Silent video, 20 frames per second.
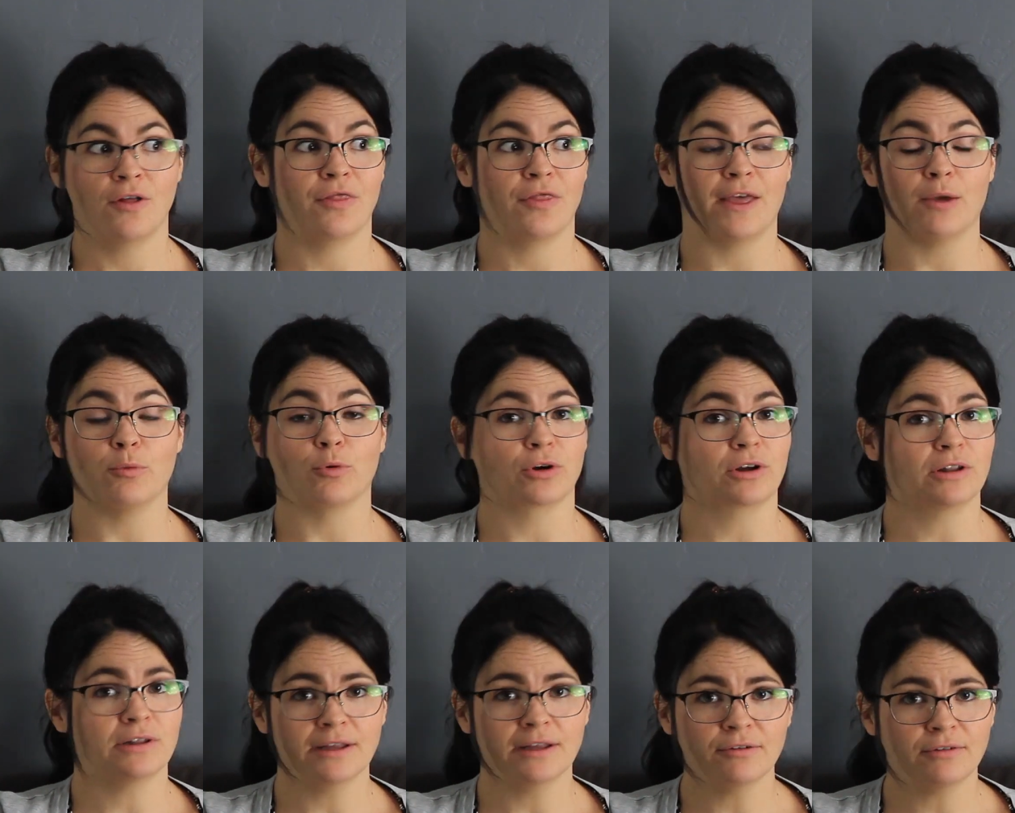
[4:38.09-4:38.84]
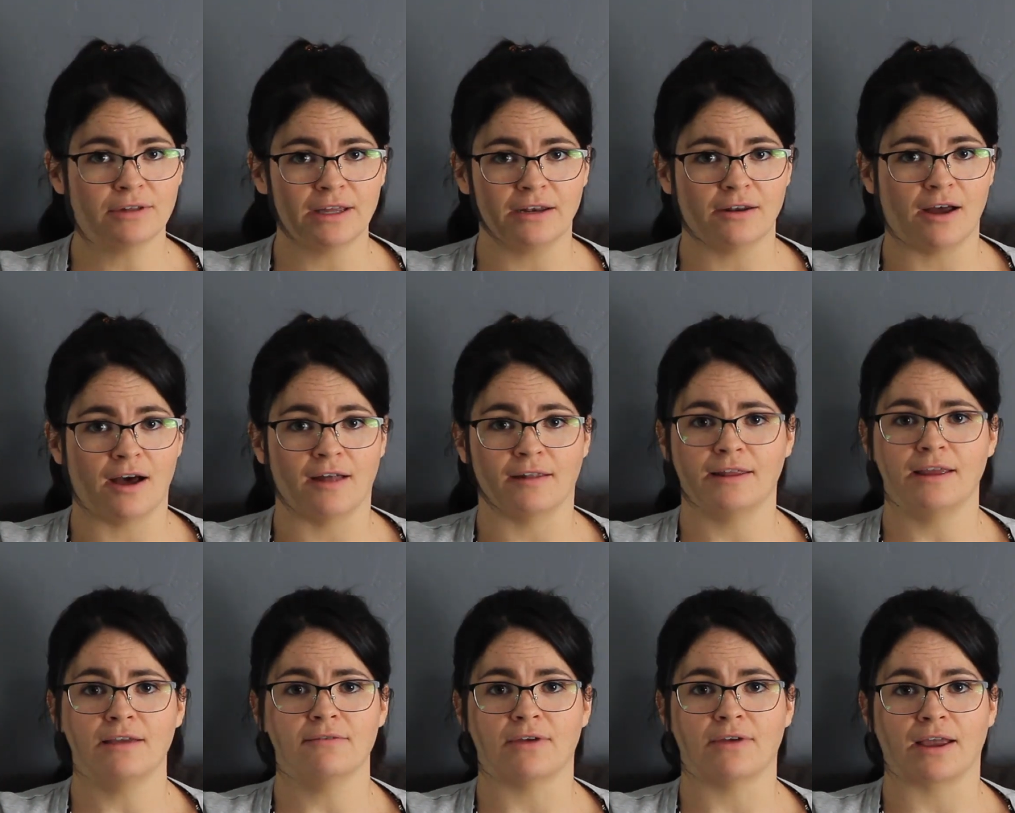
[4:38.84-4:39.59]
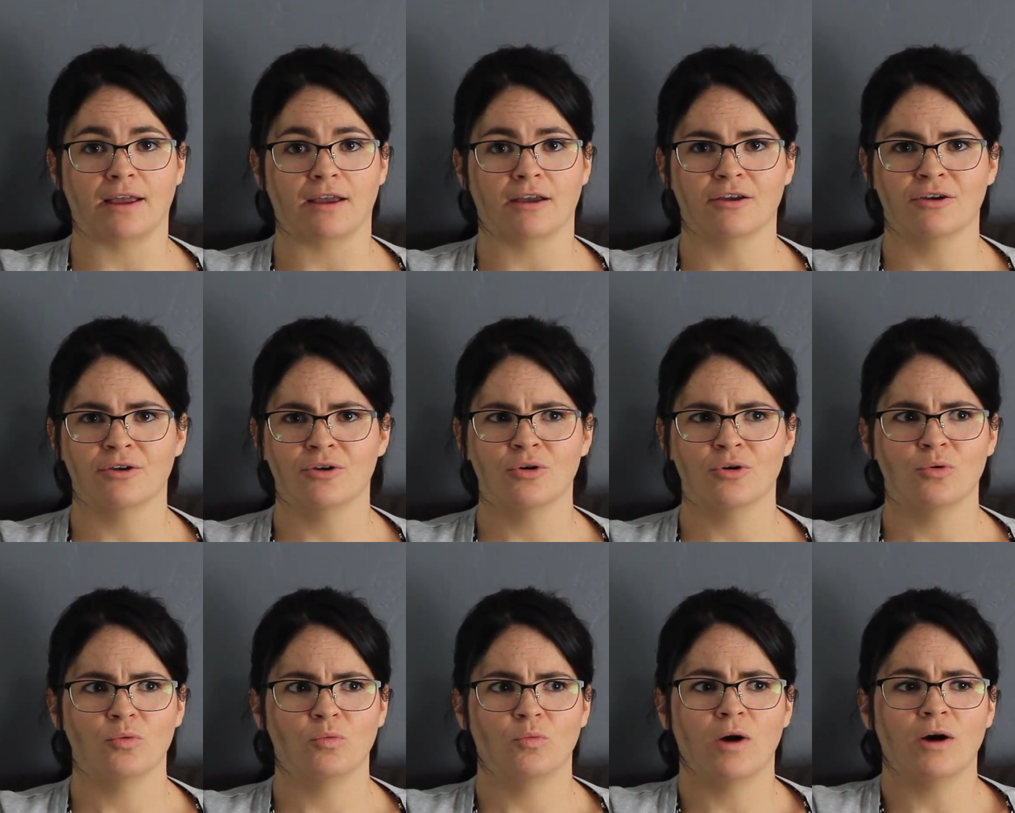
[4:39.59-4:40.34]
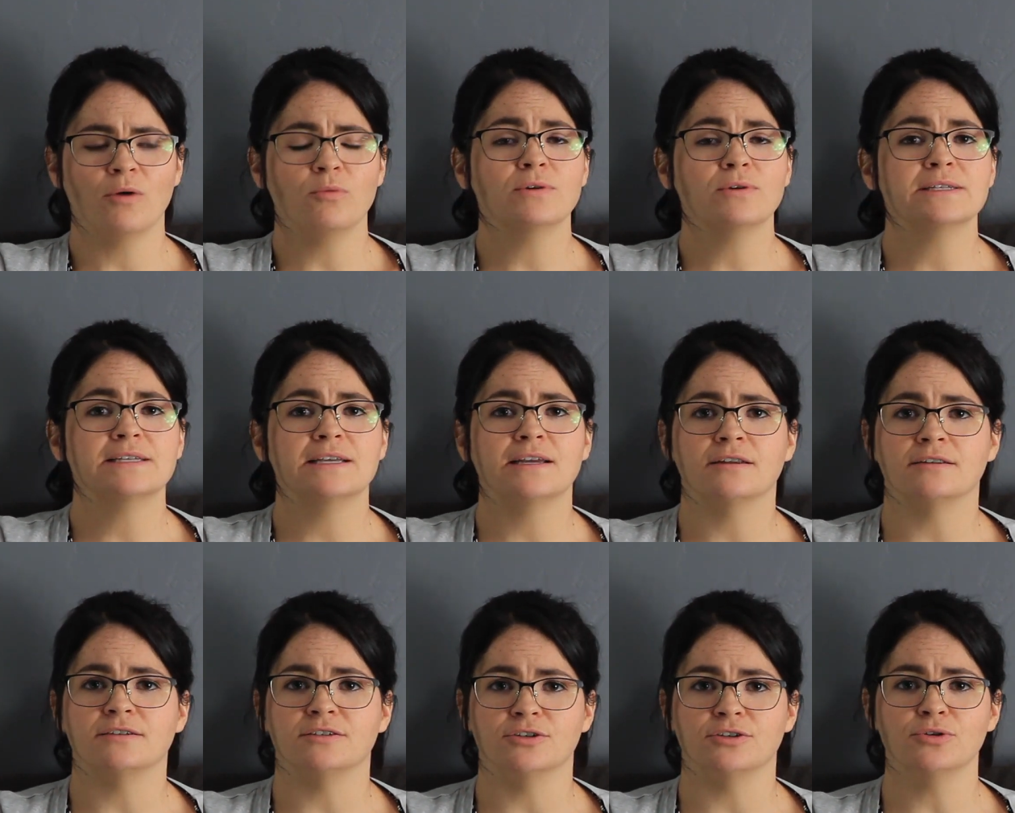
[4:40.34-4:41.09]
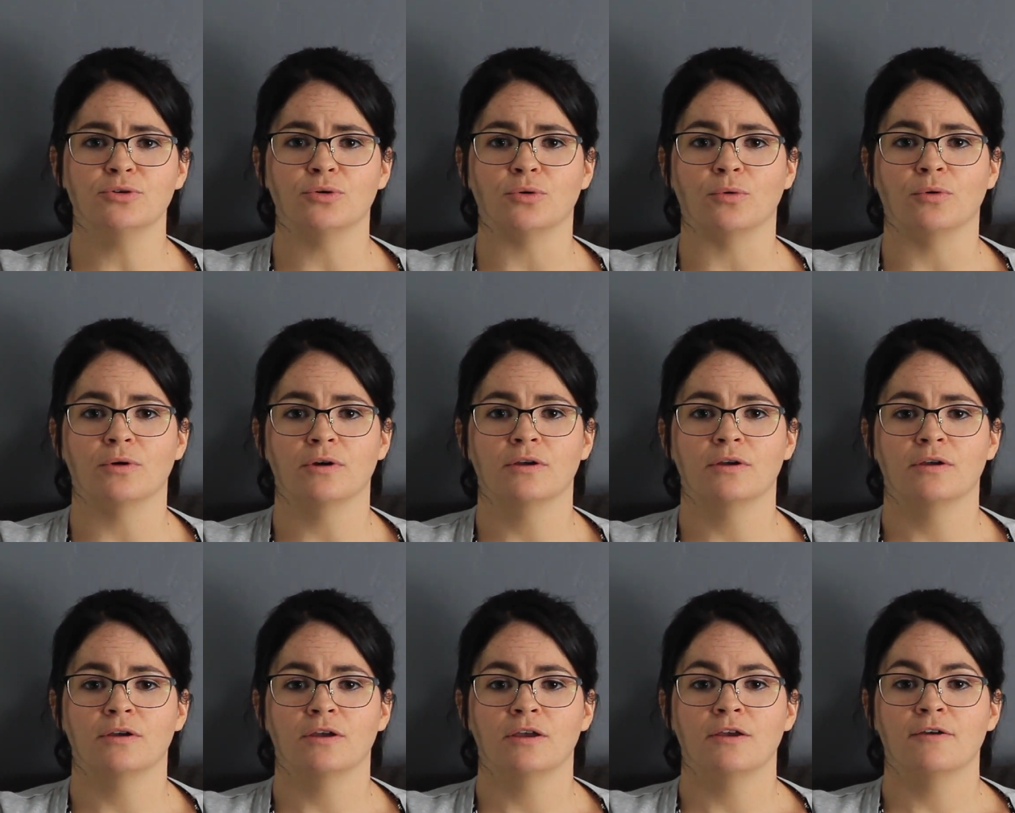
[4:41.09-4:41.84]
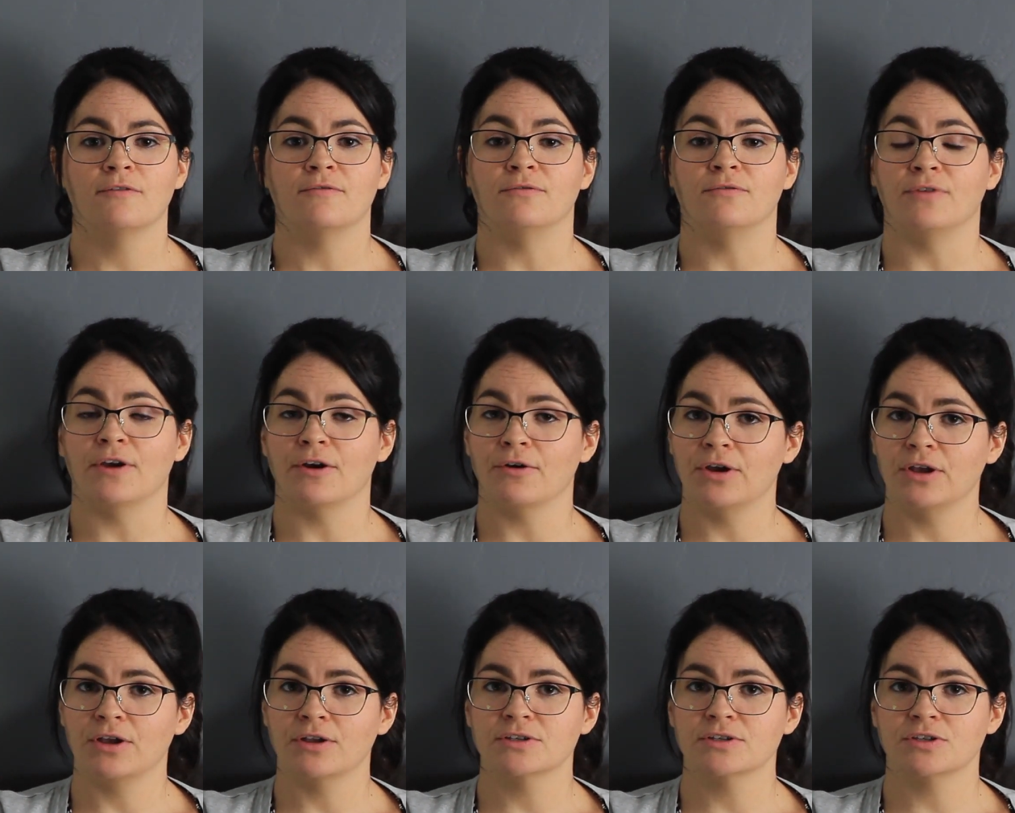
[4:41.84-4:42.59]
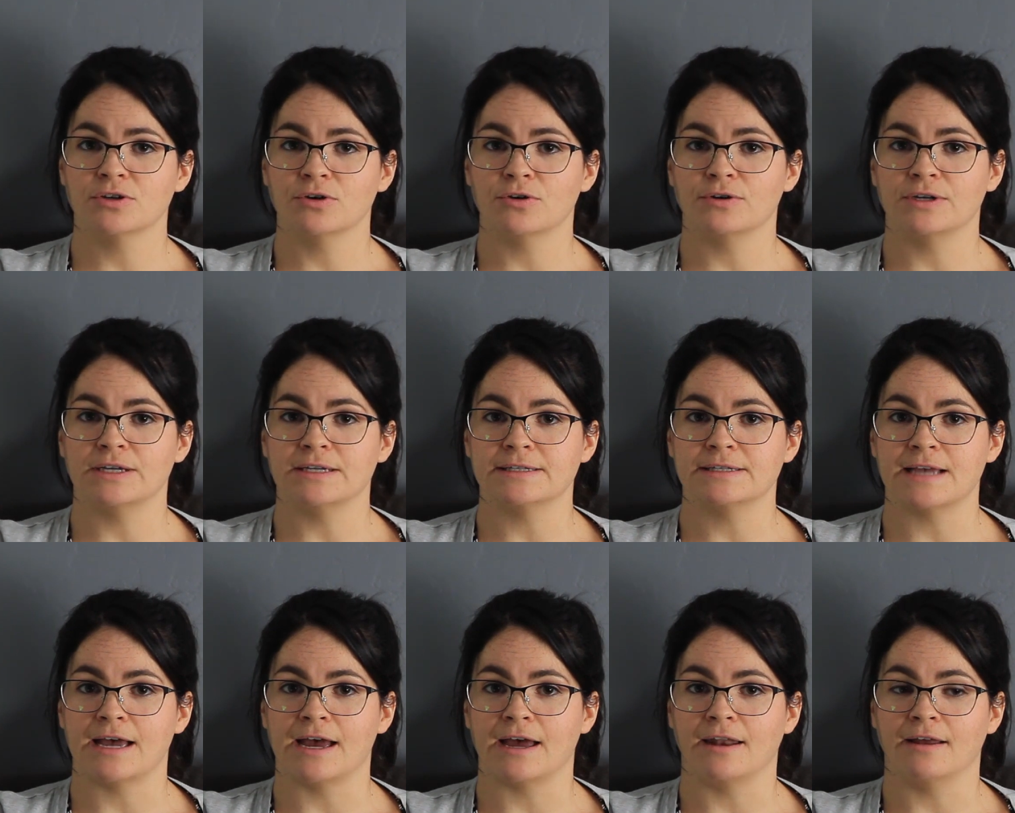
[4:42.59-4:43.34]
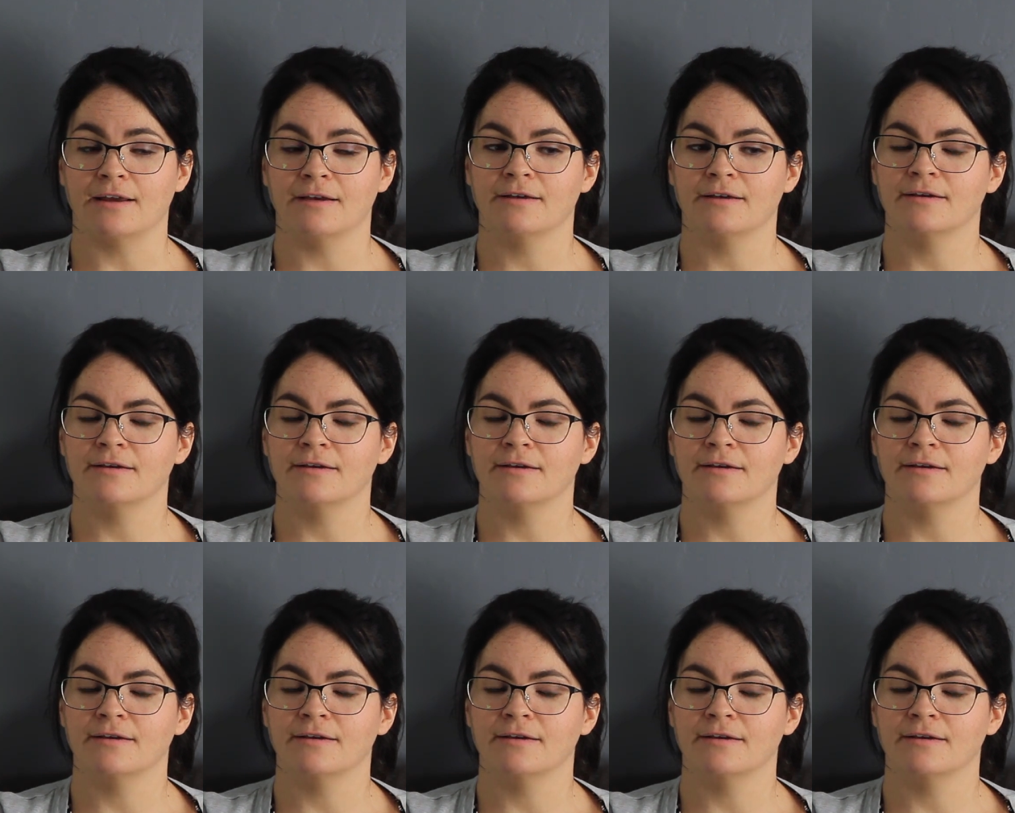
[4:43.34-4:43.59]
They were clearly not leaving. What was he to do? Very concerned, he said,